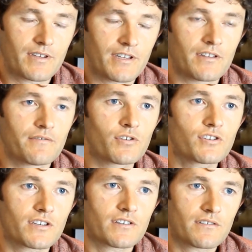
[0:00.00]
in the
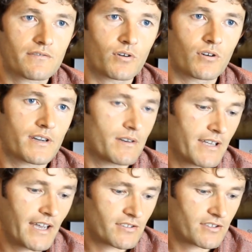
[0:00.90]
future forward? And
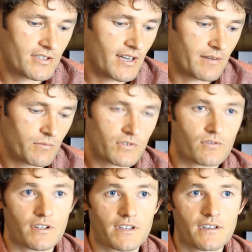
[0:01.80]
Kazakhstan was
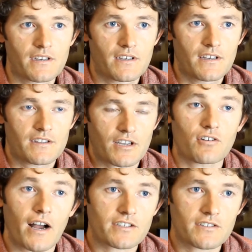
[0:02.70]
really the
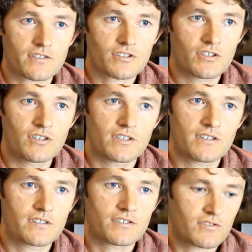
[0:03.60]
crux of the journey.
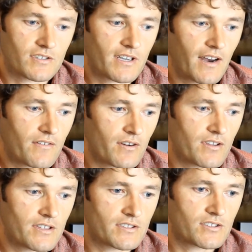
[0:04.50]
This is a country
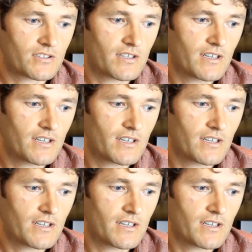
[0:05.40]
that's